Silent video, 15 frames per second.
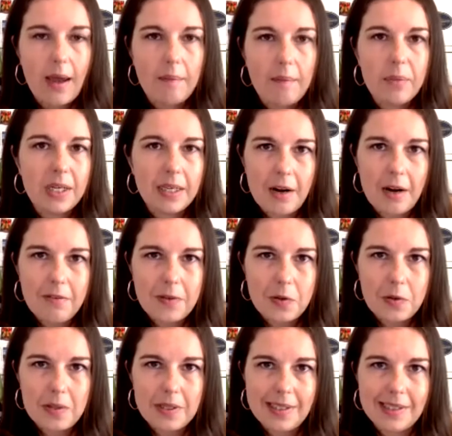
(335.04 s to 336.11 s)
But in our
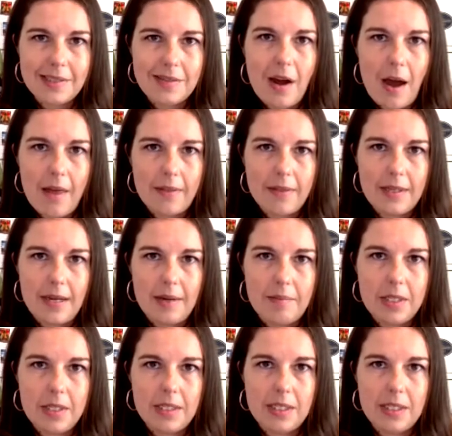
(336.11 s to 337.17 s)
view, this is not the time
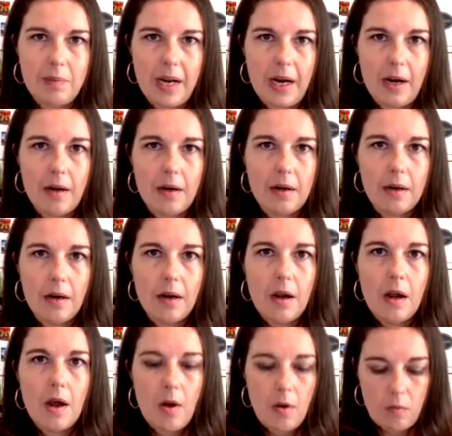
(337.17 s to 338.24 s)
to despair.
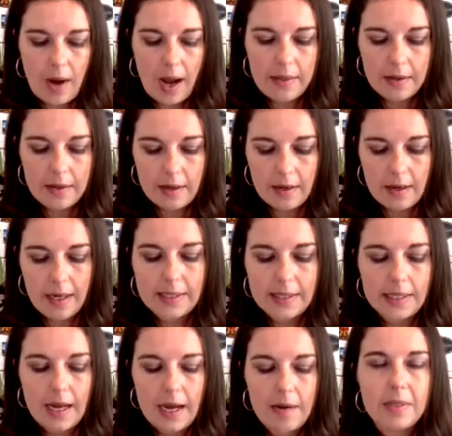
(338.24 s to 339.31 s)
Rather, it's a
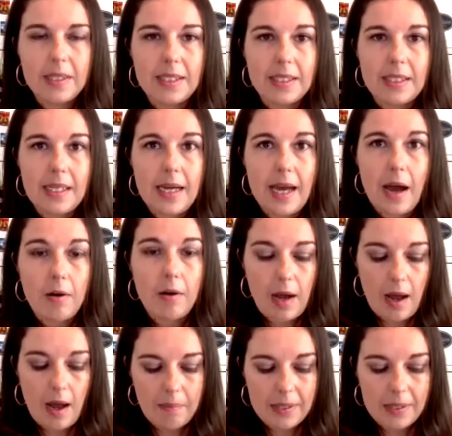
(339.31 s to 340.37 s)
time to seek out
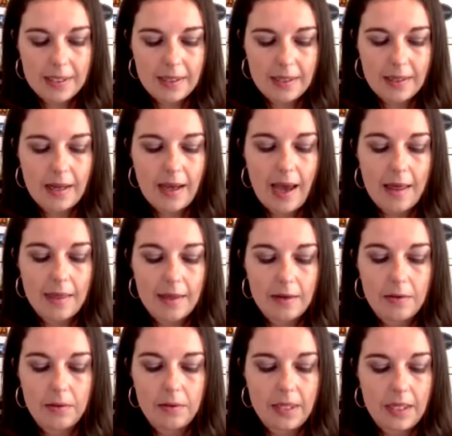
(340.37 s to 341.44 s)
competent,
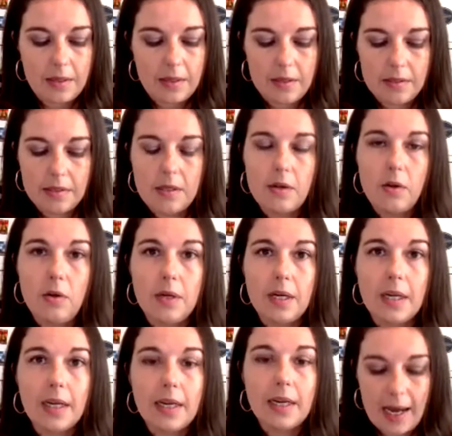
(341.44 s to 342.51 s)
ethical leaders who
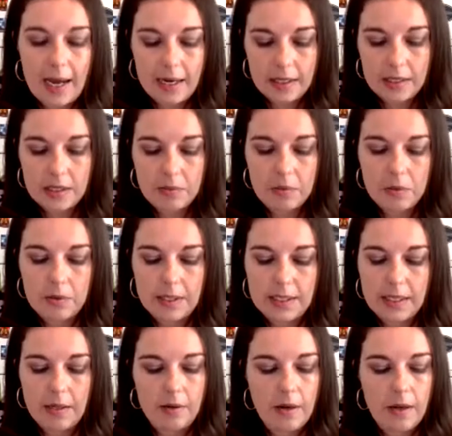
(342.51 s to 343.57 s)
can guide us through this
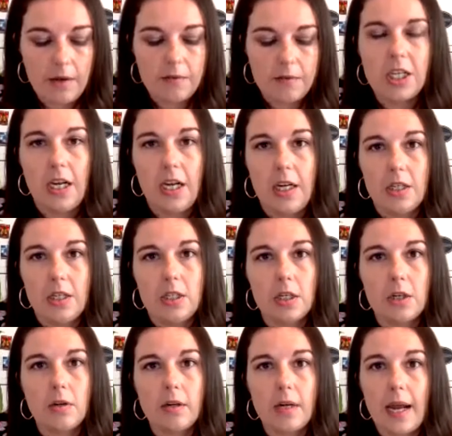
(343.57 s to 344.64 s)
era of change to
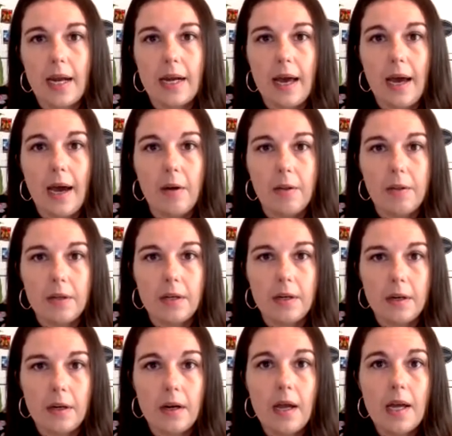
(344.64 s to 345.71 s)
create a
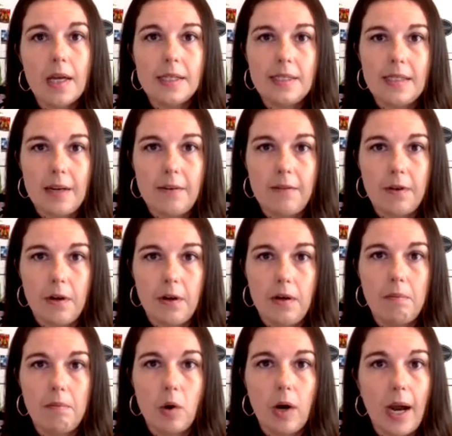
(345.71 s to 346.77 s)
healthier,
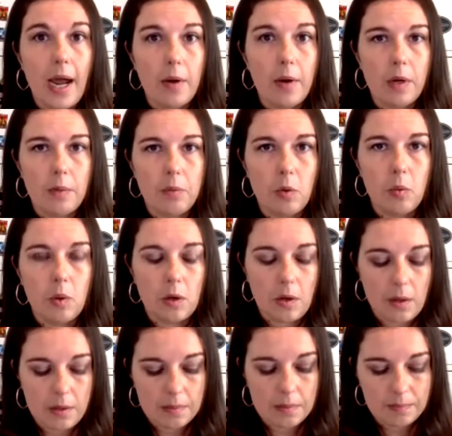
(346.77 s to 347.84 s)
safer, more equitable
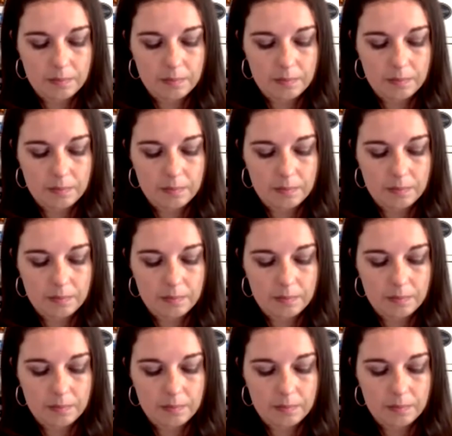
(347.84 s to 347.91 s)
world.